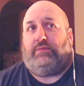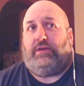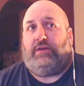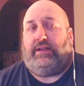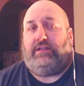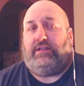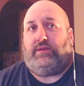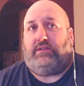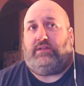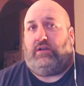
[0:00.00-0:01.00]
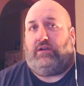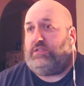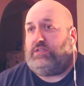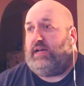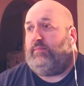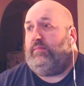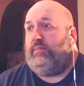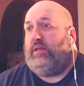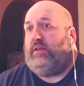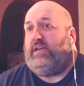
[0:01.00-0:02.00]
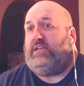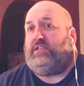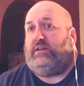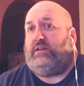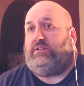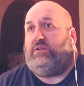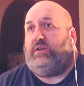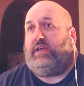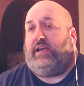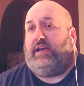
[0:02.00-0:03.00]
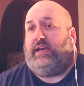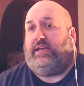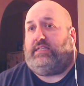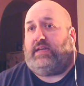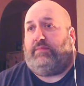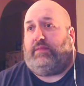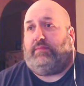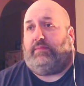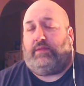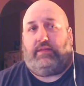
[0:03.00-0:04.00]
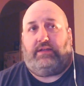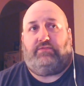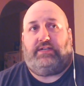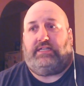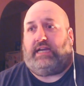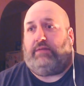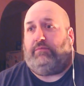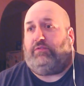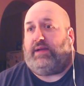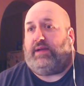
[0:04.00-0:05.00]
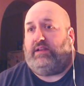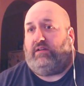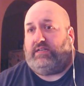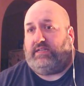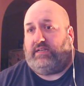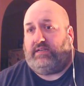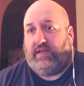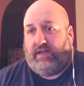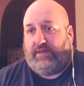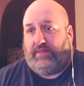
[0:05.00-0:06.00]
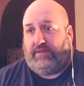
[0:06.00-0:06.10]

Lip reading: him in is because I looked yesterday. I was looking at his recent games for Man United. In the